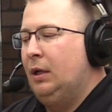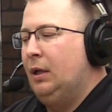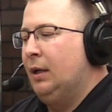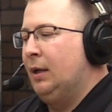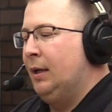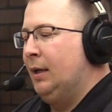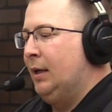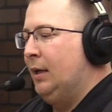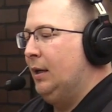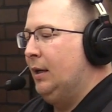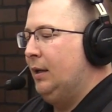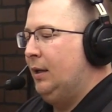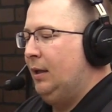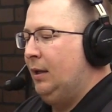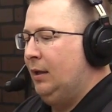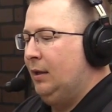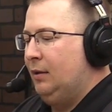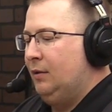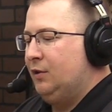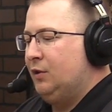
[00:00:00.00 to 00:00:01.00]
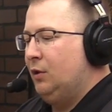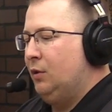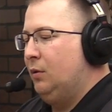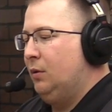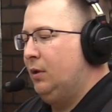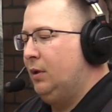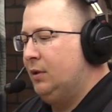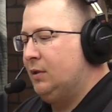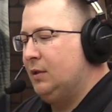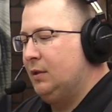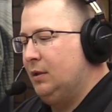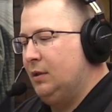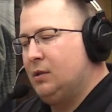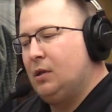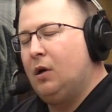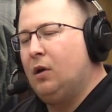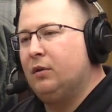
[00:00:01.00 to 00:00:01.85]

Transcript: Mm-hmm. uh, and so it's, it's